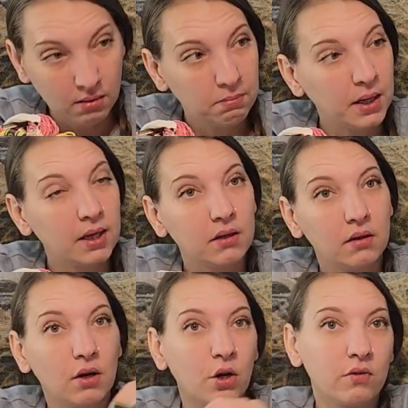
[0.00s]
But
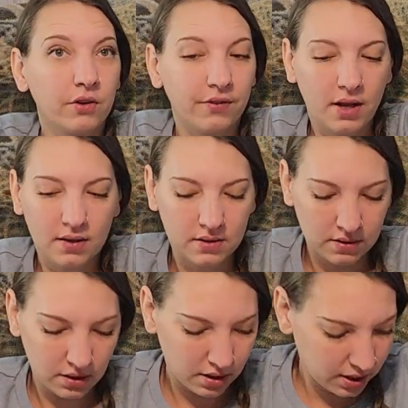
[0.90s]
all of her
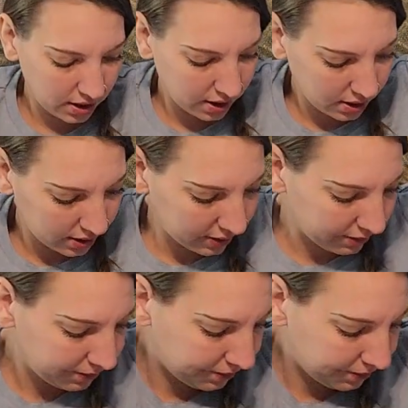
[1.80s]
flosses are in here.